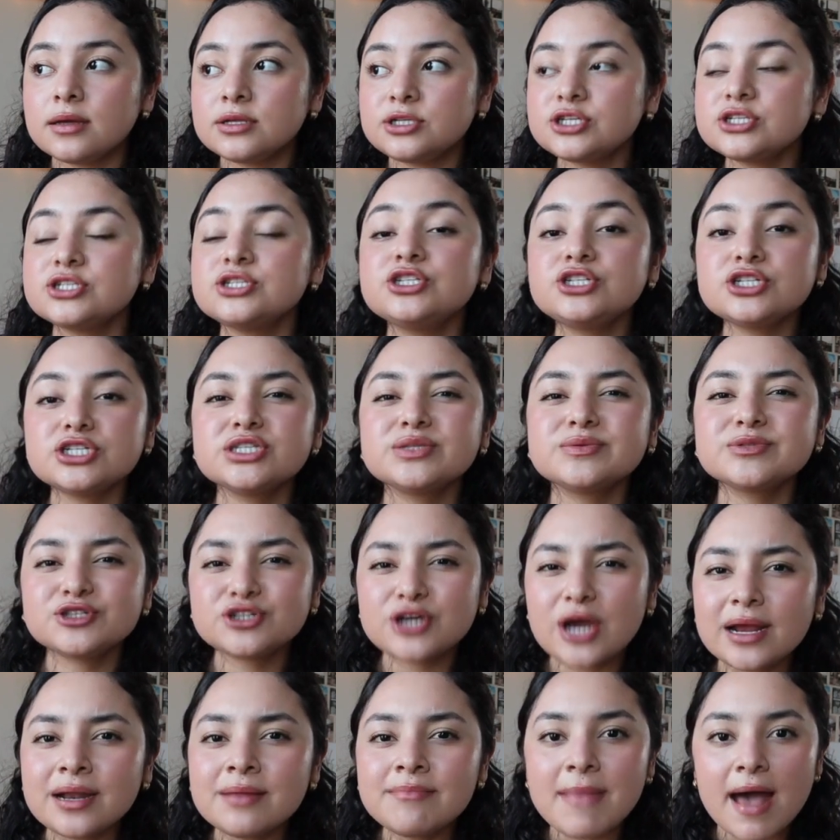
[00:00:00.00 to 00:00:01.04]
just
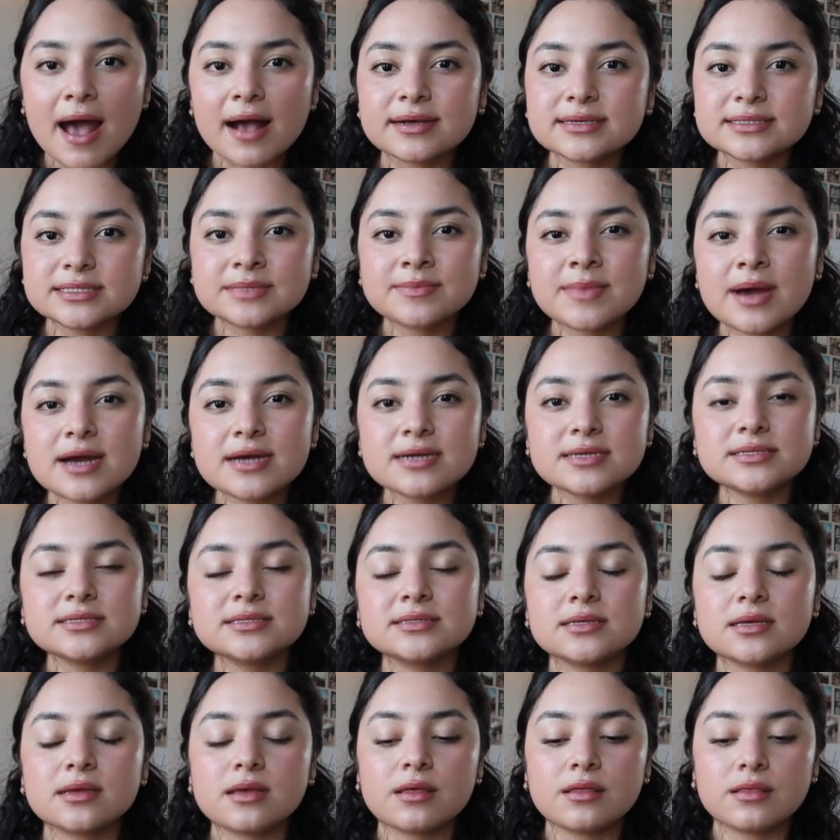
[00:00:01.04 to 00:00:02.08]
try to
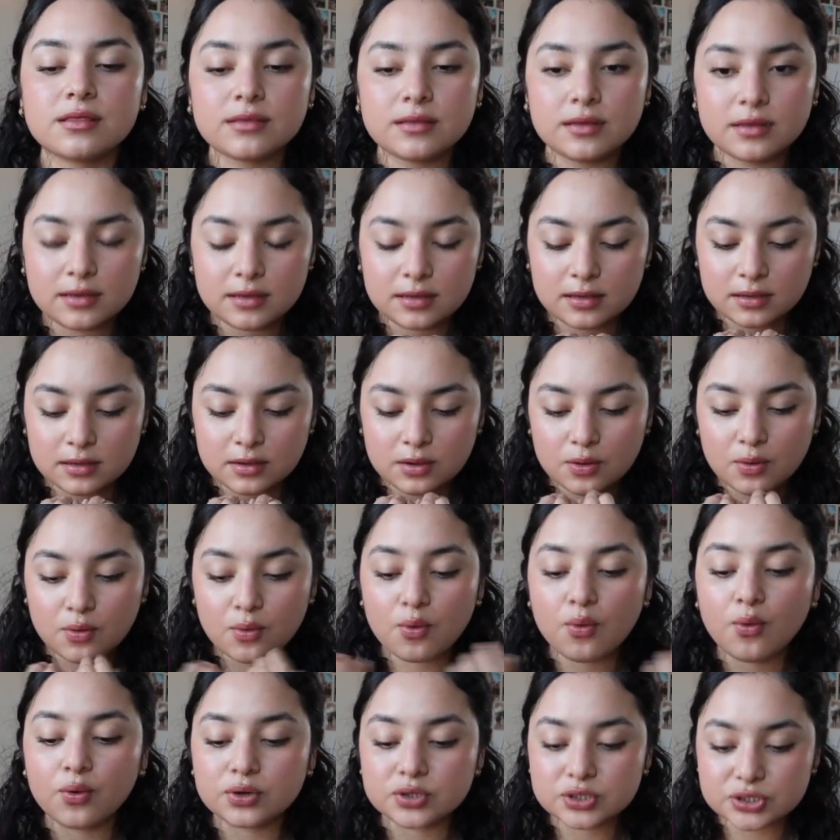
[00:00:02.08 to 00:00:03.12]
maximize the
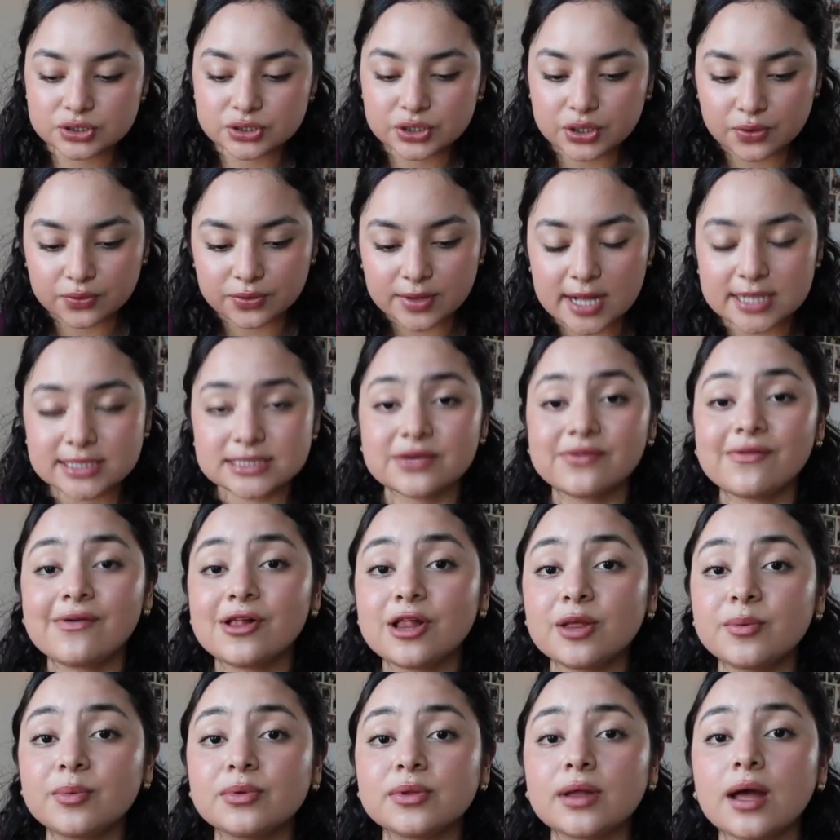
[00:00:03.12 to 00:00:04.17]
course load that's
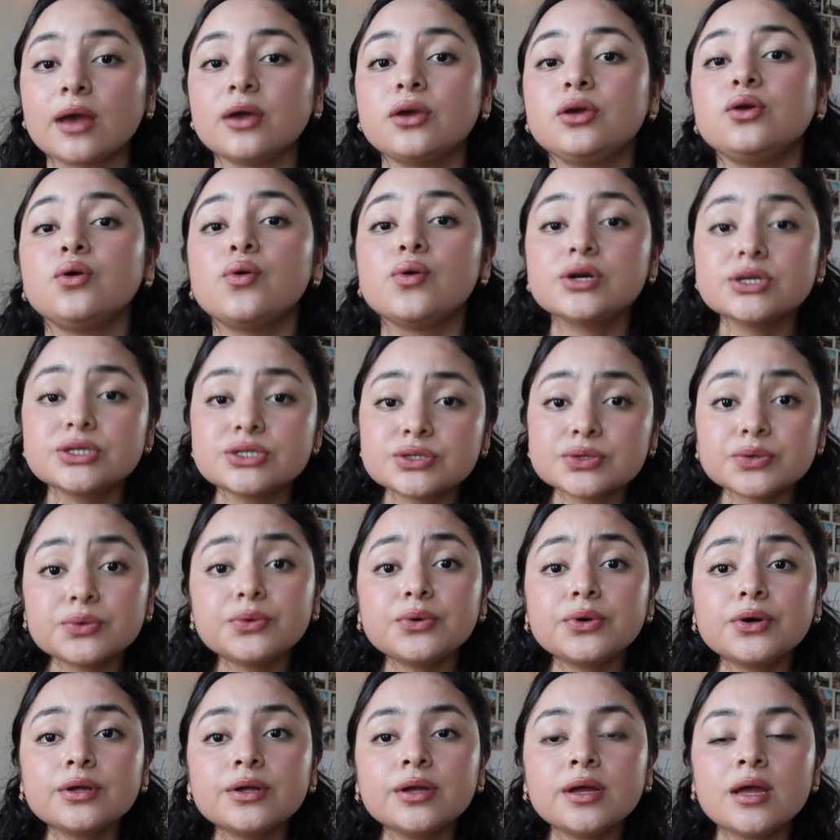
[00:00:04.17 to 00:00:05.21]
available at your
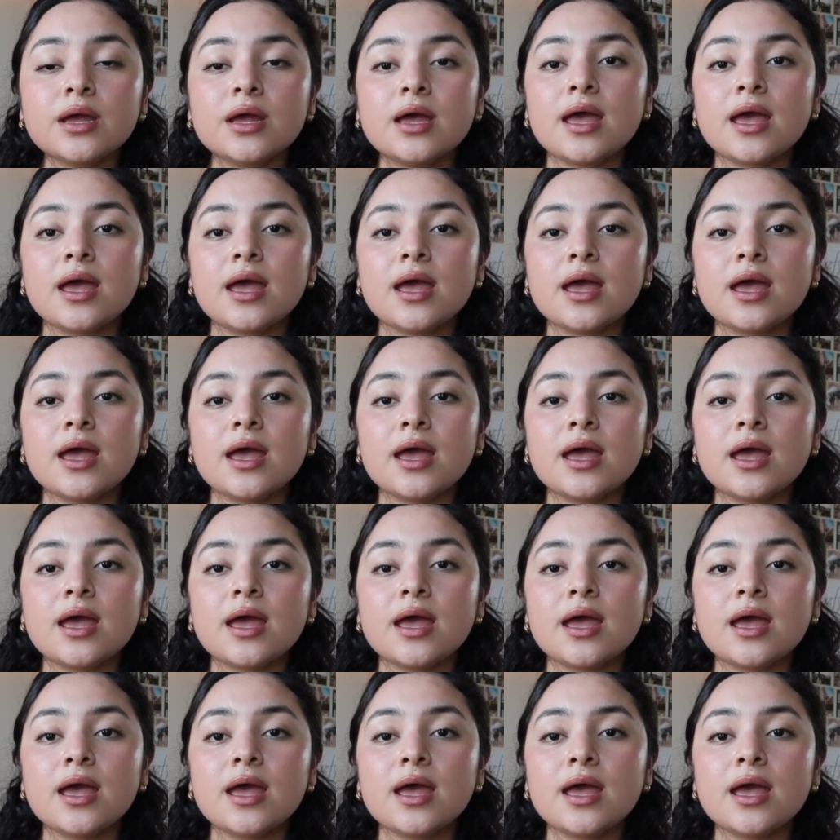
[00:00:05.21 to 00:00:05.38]
school.